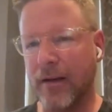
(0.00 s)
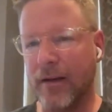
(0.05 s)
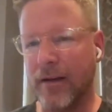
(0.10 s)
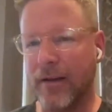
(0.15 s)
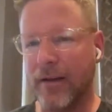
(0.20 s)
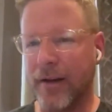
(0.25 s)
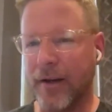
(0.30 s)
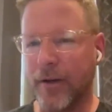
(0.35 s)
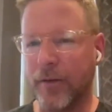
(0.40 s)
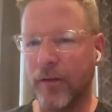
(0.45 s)

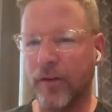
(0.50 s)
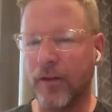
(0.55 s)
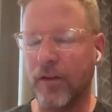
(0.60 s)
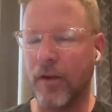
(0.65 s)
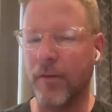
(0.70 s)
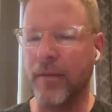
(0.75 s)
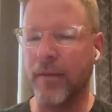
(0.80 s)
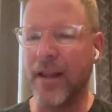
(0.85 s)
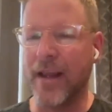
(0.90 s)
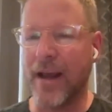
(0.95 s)
you know,
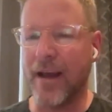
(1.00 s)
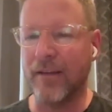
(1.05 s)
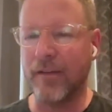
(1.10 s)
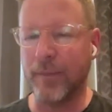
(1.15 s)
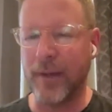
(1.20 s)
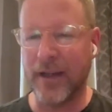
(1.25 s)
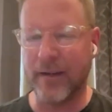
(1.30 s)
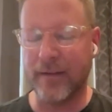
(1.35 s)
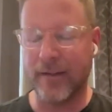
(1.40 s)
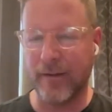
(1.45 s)
some of the
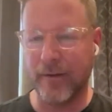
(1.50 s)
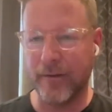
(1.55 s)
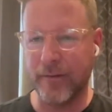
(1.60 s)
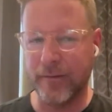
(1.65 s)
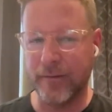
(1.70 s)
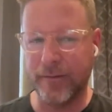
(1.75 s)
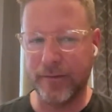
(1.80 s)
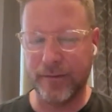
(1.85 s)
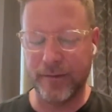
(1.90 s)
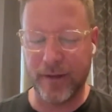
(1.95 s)
aspects
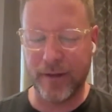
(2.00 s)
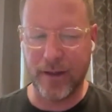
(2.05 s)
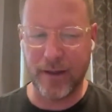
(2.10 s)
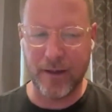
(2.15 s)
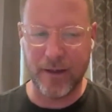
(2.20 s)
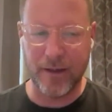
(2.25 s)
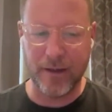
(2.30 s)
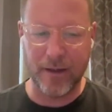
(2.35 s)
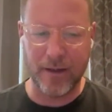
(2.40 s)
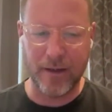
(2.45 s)
of
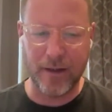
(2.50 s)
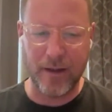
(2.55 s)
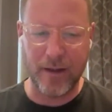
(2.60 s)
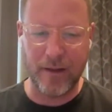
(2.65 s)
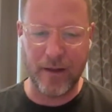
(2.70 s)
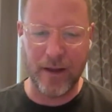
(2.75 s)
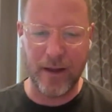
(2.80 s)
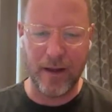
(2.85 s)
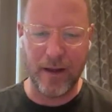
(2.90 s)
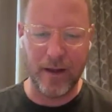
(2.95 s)
uh,
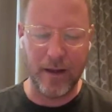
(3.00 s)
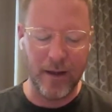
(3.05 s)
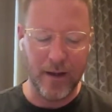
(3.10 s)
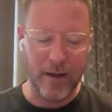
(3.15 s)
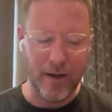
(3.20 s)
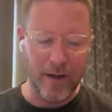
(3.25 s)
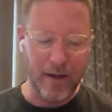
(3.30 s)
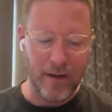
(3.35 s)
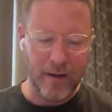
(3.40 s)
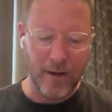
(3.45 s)
the,
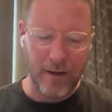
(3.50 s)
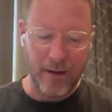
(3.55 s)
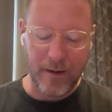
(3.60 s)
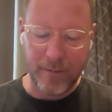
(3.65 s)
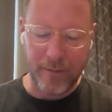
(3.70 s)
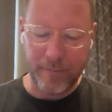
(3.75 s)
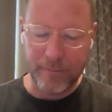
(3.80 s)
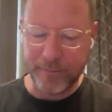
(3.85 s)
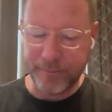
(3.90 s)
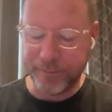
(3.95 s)

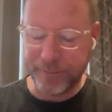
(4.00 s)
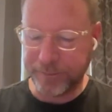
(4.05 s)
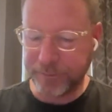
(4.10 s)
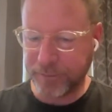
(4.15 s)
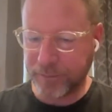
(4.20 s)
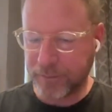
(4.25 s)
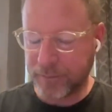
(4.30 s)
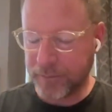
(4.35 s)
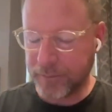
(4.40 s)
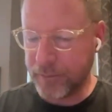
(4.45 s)
um,
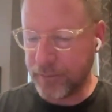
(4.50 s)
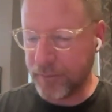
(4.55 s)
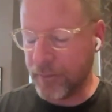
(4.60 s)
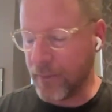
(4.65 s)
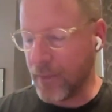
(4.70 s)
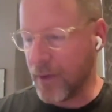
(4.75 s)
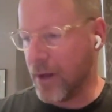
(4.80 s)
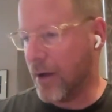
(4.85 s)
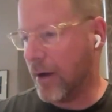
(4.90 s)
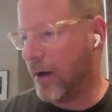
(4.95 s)

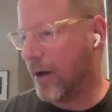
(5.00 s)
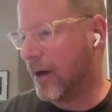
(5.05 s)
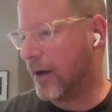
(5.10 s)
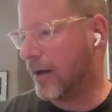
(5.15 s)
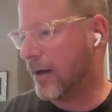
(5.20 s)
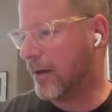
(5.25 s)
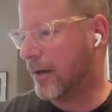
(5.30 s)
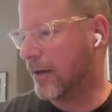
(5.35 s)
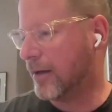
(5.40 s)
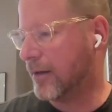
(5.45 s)

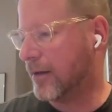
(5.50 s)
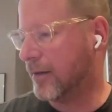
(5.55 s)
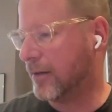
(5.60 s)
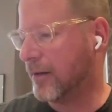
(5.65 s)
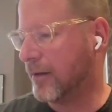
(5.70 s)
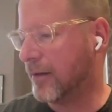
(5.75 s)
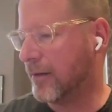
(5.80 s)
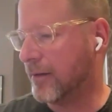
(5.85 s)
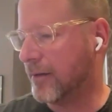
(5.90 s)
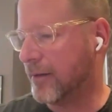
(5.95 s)
uh,
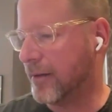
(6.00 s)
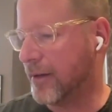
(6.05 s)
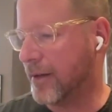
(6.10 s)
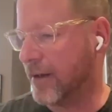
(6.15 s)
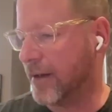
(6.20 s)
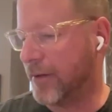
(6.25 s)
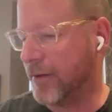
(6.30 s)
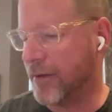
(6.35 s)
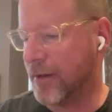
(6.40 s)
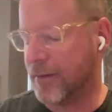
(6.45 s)

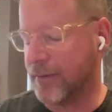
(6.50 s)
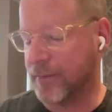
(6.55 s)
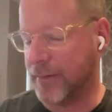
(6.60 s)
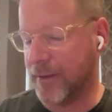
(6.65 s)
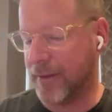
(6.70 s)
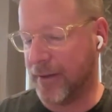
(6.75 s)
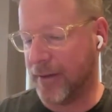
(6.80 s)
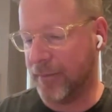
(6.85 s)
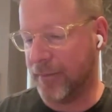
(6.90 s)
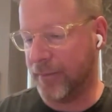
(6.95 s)
you know,
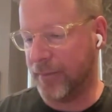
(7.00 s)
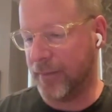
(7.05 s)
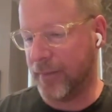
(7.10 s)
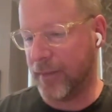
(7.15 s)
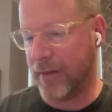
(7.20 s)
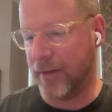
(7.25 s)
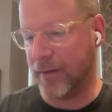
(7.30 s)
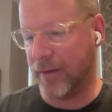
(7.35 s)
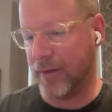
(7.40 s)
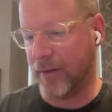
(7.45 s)
the um,
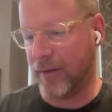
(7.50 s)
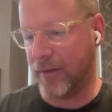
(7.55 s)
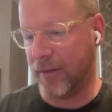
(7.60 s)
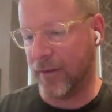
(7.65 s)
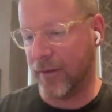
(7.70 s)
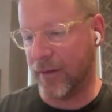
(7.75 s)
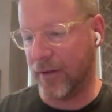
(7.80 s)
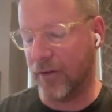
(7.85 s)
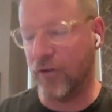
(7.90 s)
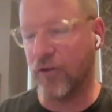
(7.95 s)

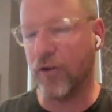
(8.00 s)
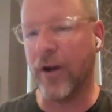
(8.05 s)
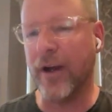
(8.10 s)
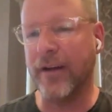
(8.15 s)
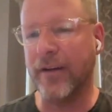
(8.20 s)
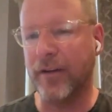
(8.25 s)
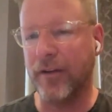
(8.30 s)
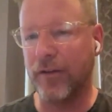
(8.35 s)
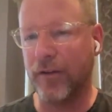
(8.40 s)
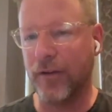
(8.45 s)

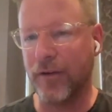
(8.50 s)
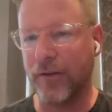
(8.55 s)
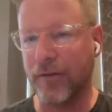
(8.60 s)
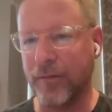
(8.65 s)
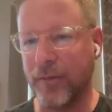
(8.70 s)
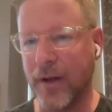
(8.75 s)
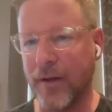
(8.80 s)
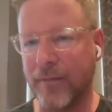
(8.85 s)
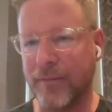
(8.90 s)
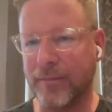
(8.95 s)
trying to sort of
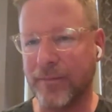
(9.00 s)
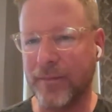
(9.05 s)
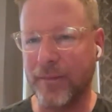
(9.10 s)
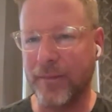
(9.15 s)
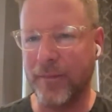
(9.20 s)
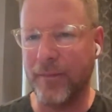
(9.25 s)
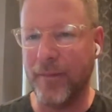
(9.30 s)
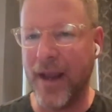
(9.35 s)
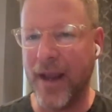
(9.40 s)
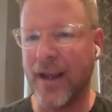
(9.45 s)
uh,
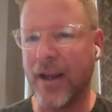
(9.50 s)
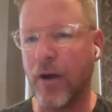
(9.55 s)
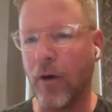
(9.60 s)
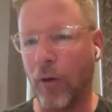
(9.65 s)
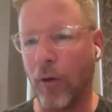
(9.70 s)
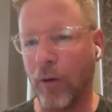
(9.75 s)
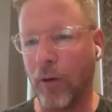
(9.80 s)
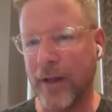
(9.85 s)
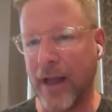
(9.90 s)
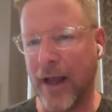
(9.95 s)
make
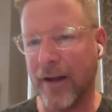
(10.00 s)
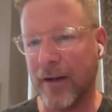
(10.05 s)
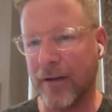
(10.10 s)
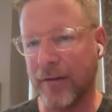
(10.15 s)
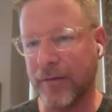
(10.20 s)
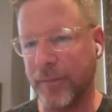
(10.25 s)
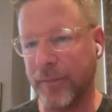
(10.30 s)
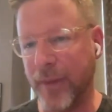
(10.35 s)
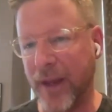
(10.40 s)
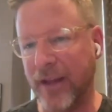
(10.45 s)
gold out
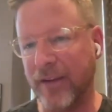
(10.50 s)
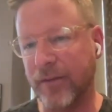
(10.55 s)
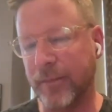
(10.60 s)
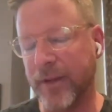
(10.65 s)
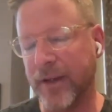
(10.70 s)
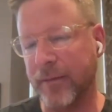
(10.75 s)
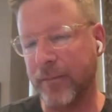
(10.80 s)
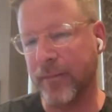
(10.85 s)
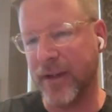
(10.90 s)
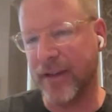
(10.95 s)
of base
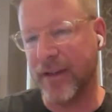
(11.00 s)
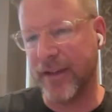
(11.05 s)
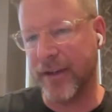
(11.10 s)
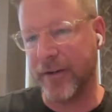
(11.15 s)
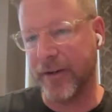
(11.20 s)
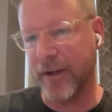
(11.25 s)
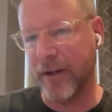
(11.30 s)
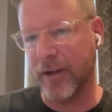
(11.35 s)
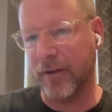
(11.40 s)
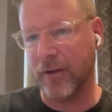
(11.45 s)

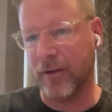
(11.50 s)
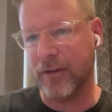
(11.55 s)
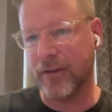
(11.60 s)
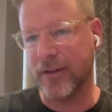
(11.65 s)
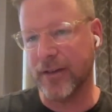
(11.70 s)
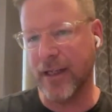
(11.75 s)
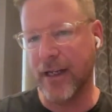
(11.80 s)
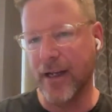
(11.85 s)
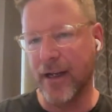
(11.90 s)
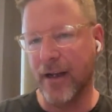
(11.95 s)

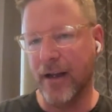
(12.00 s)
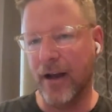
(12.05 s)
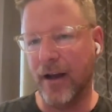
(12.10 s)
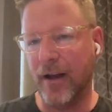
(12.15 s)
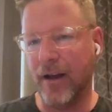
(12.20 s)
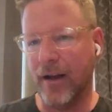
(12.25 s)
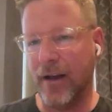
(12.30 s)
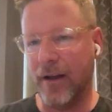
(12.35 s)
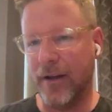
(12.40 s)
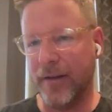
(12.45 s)
materials,
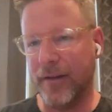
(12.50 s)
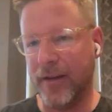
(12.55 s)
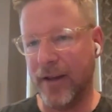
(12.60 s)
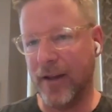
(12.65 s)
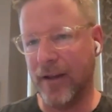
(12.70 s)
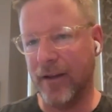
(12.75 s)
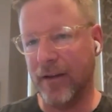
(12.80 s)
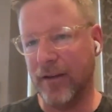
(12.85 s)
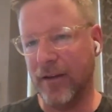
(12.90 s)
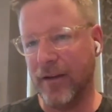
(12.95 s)
uh, mm-hmm.
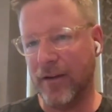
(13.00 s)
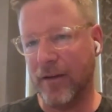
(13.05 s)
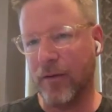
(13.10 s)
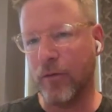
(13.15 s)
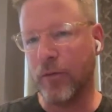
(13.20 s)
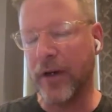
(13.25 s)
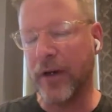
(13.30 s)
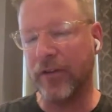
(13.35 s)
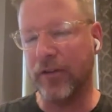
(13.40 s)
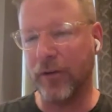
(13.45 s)
the
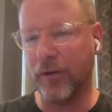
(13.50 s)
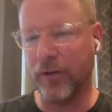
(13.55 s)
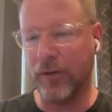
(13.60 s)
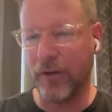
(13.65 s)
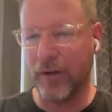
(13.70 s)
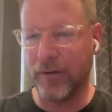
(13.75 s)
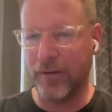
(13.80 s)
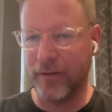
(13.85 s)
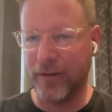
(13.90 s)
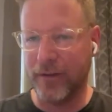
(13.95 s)
original
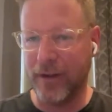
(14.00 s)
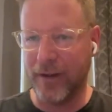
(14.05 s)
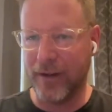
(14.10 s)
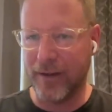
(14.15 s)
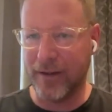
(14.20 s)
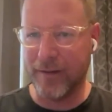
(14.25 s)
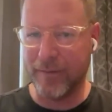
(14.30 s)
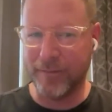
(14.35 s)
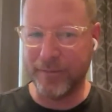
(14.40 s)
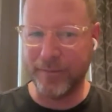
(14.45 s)
sort of,
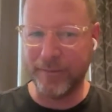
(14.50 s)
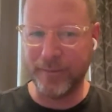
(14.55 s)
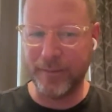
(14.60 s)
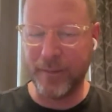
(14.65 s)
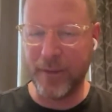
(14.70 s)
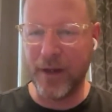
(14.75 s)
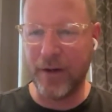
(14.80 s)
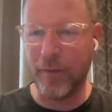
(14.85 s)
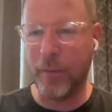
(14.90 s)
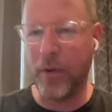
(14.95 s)
uh,
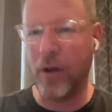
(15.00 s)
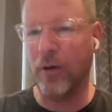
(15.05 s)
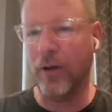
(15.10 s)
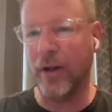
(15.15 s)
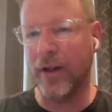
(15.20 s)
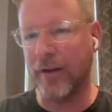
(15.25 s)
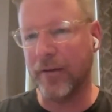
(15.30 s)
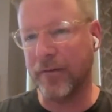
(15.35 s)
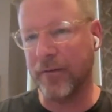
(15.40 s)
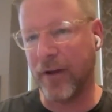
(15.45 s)
you know,
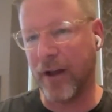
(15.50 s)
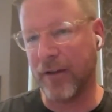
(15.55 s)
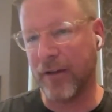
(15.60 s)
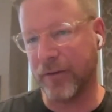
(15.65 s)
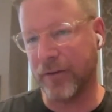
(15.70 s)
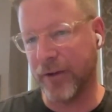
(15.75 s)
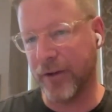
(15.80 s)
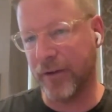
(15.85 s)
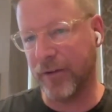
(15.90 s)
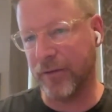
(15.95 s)
pulling of
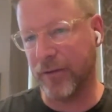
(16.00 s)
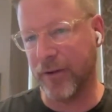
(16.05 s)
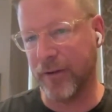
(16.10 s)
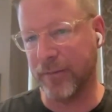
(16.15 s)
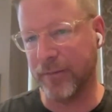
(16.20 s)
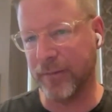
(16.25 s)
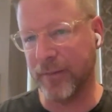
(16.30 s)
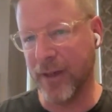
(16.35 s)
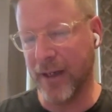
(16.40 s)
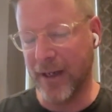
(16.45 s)
phosphorus
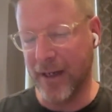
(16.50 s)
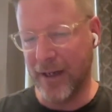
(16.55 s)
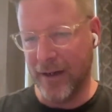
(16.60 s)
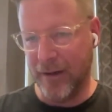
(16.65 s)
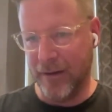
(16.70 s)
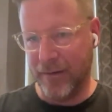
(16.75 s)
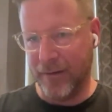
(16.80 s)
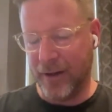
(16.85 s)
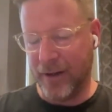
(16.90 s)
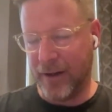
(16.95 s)
from,
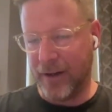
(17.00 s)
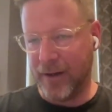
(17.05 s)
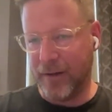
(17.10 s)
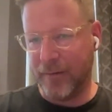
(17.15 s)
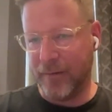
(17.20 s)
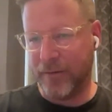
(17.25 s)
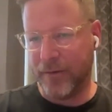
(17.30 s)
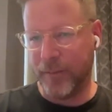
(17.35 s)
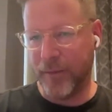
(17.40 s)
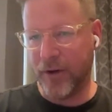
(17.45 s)
uh,
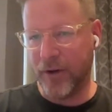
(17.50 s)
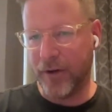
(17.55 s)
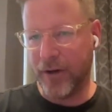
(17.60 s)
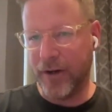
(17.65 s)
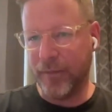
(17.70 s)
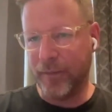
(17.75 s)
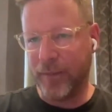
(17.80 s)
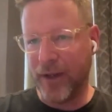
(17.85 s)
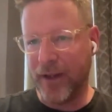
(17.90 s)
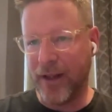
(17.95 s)
from
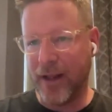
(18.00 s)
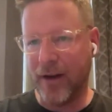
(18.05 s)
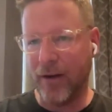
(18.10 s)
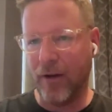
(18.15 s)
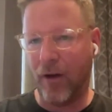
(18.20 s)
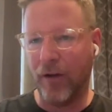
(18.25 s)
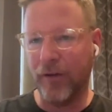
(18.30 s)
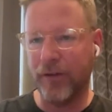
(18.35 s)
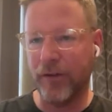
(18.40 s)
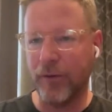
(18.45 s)
urine, but then
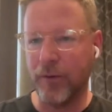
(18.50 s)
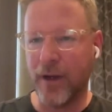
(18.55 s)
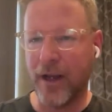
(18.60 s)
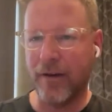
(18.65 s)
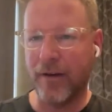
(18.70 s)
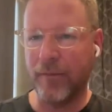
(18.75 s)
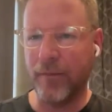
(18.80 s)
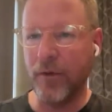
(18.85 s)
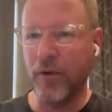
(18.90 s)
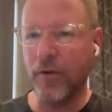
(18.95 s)
also
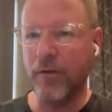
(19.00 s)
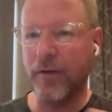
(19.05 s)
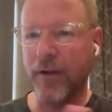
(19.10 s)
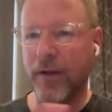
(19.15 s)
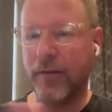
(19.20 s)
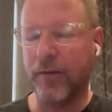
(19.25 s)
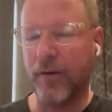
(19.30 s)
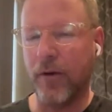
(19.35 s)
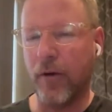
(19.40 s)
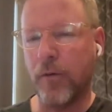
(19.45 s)
kind of move
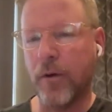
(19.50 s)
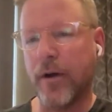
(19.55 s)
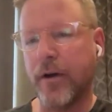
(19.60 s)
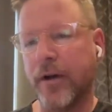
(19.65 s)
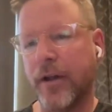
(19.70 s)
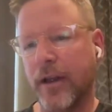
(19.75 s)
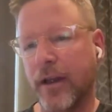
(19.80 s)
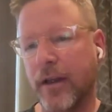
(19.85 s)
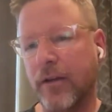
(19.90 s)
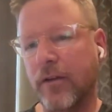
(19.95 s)
it
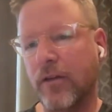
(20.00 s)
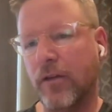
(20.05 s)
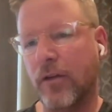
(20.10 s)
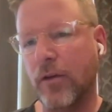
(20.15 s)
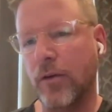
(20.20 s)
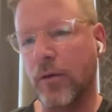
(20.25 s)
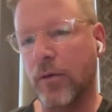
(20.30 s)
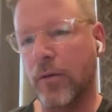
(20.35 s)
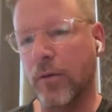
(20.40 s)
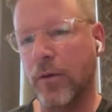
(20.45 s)
forward
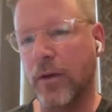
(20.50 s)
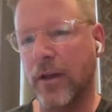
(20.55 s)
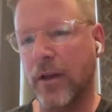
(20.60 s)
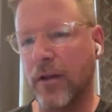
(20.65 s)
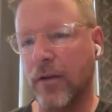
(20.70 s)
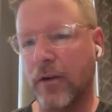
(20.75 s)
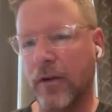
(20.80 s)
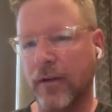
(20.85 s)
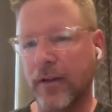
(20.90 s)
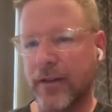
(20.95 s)
into the
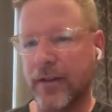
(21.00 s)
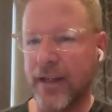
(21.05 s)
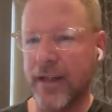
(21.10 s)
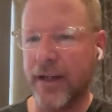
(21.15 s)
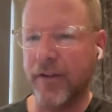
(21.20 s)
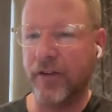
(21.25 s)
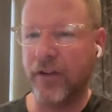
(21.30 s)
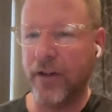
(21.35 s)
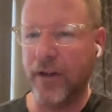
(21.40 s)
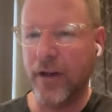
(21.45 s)

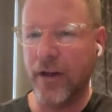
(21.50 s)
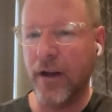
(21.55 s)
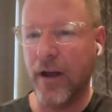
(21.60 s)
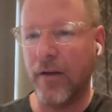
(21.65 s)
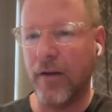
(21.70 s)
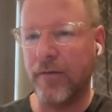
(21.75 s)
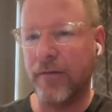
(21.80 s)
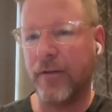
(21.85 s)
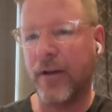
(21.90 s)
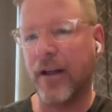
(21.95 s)
utilization
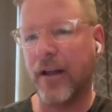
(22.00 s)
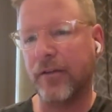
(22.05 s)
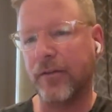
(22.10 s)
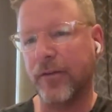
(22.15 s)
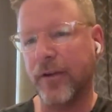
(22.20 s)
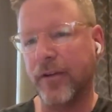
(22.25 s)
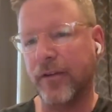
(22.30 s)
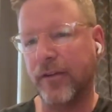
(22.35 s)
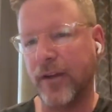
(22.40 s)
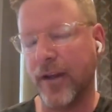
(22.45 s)
of
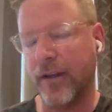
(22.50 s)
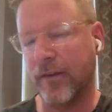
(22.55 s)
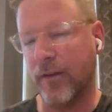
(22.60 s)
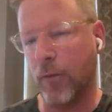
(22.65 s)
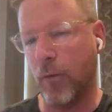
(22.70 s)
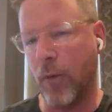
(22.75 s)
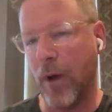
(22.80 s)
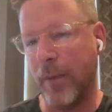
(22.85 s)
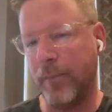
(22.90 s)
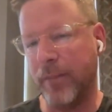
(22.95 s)
phosphorus as
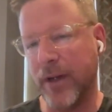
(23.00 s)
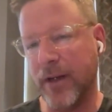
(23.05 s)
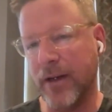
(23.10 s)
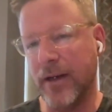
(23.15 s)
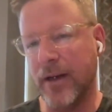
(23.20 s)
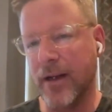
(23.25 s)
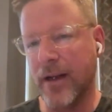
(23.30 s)
a weapon.